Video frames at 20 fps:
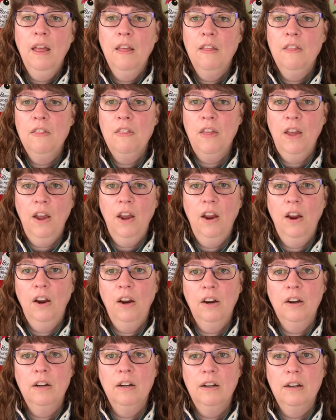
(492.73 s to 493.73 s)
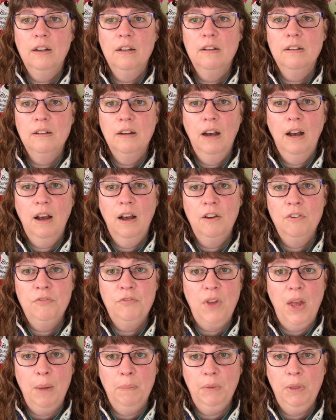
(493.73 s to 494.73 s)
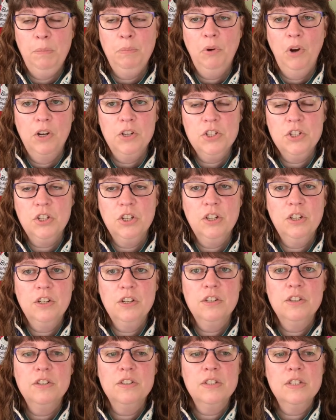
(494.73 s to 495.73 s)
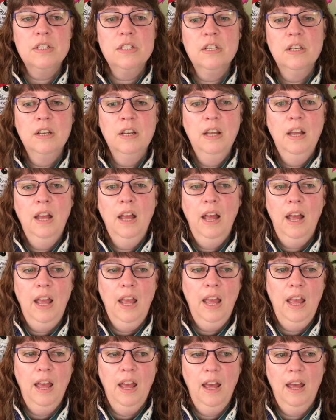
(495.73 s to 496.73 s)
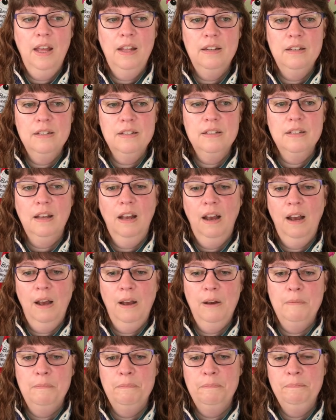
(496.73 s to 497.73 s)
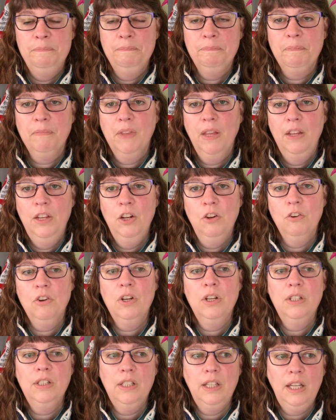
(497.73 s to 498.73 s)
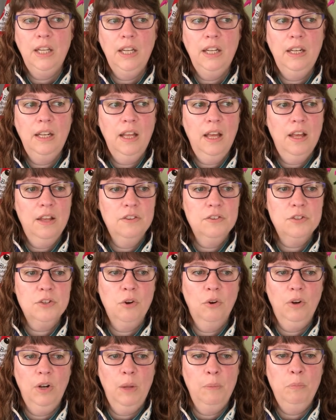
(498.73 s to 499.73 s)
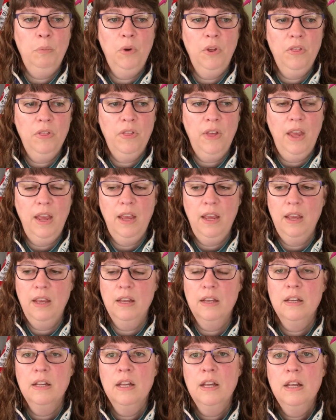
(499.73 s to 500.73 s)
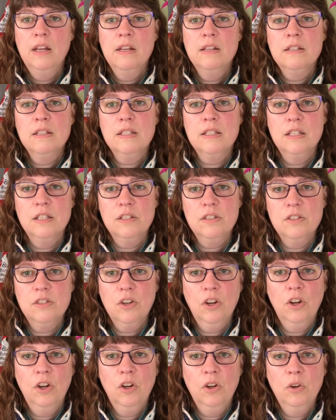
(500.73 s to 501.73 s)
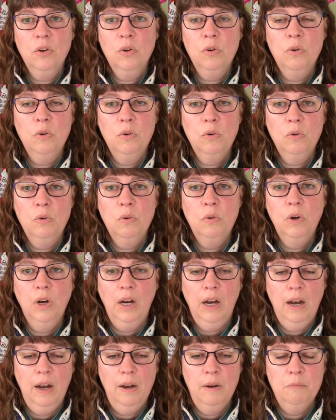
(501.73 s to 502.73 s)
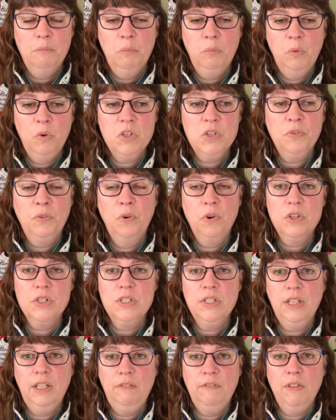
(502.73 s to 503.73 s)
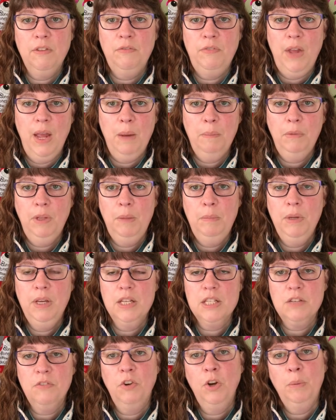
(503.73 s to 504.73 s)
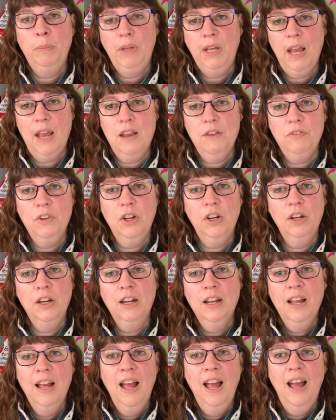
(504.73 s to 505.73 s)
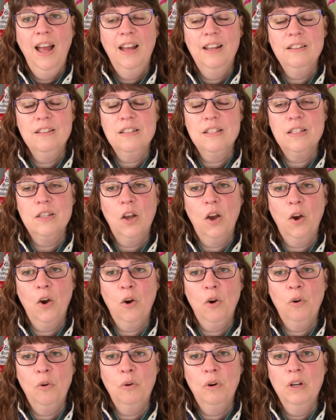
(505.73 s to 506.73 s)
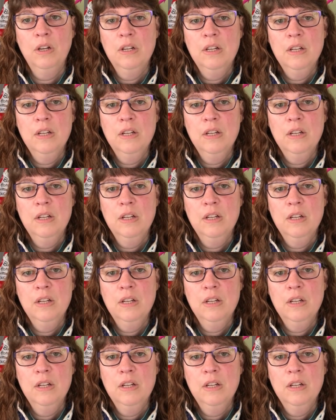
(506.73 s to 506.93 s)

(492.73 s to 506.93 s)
their family pressures, and, you know, Khalid has grown up with a sister who was forced to leave the family because of her behavior, and so